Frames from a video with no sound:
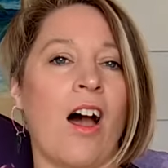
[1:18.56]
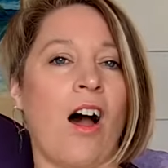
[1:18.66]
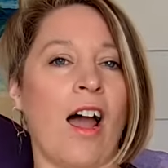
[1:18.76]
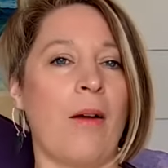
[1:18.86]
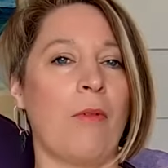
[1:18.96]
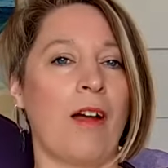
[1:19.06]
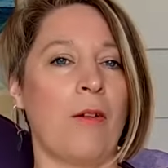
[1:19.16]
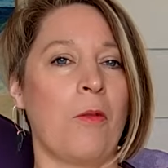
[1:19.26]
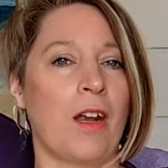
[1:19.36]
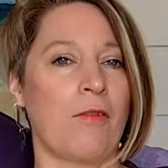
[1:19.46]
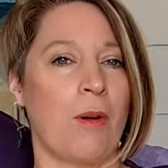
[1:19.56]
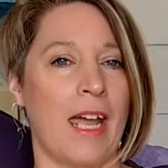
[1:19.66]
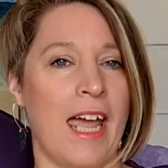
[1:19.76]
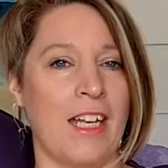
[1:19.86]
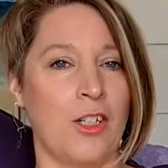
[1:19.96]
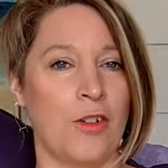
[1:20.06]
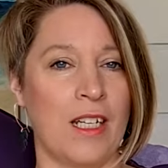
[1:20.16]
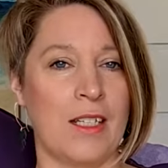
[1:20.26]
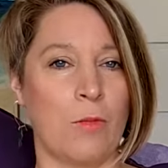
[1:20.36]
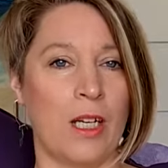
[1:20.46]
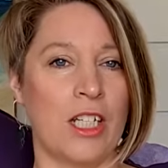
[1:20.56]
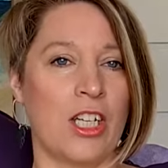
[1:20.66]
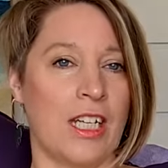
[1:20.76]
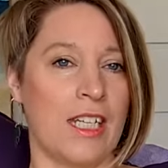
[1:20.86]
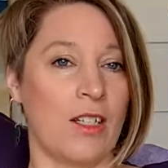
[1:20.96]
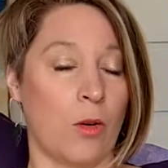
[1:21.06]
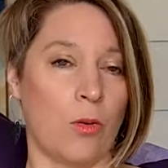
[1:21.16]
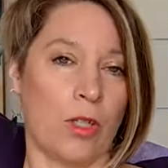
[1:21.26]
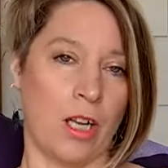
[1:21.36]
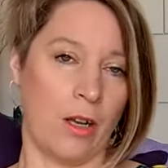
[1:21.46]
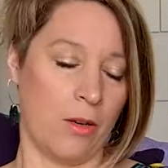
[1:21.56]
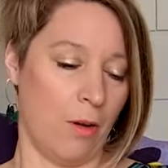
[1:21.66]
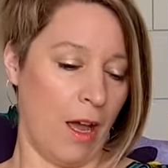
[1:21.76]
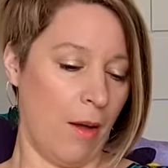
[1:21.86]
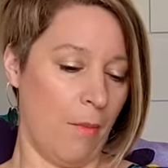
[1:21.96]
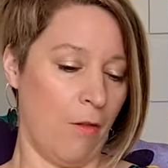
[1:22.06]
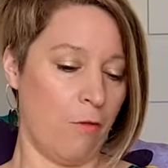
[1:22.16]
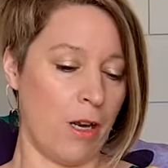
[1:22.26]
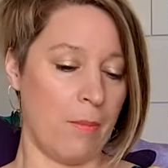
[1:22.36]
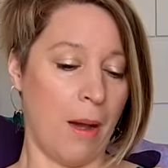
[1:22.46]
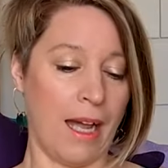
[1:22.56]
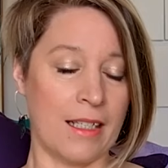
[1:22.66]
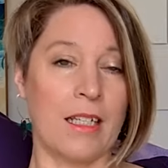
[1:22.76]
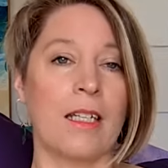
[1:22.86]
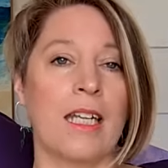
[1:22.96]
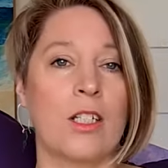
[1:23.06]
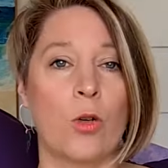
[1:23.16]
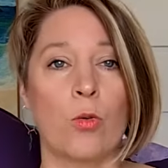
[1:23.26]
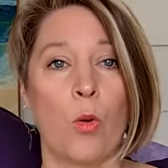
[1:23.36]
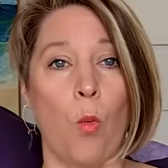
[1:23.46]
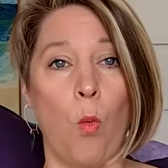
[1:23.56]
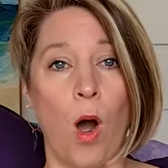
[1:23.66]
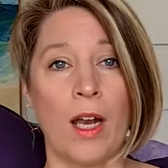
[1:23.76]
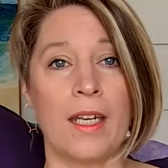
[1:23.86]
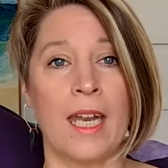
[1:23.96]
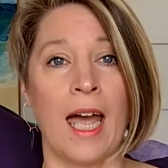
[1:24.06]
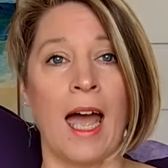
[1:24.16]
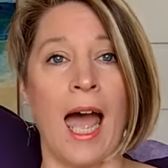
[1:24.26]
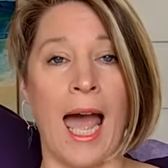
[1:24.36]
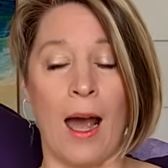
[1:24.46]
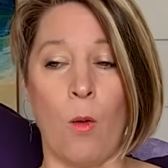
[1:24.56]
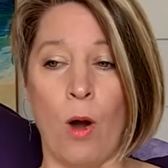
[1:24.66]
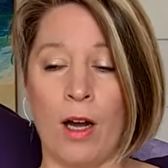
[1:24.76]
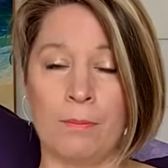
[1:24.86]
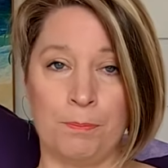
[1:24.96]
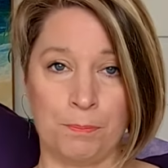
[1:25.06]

I am wearing one of my entries, which is also a free pattern. It's called the 1 hour